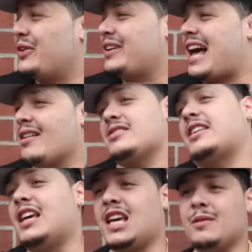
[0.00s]
drawn out
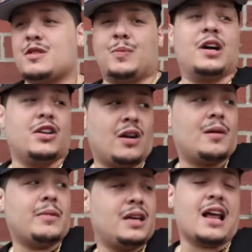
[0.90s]
schemes, but you know
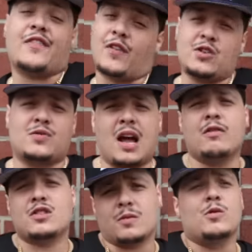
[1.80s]
what I mean? That first round
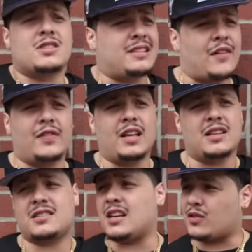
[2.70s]
was, was definitely a
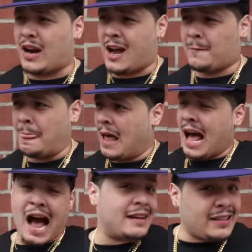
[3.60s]
sick round.
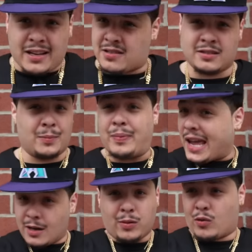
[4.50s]
I think it's a
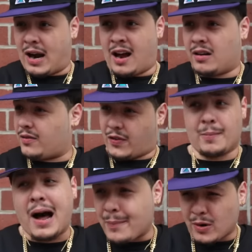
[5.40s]
debatable round from
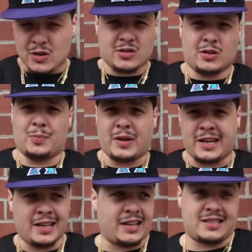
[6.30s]
my personal
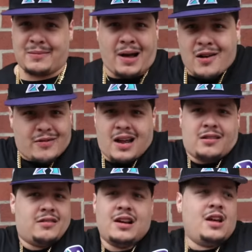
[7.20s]
opinion because my
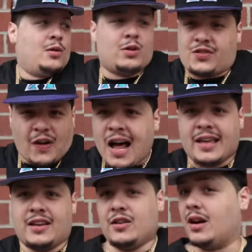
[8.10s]
round was
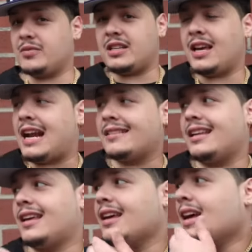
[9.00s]
fire. You know what I'm saying? I
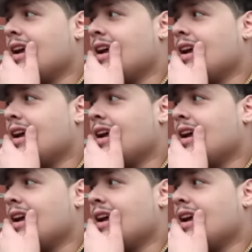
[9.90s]
think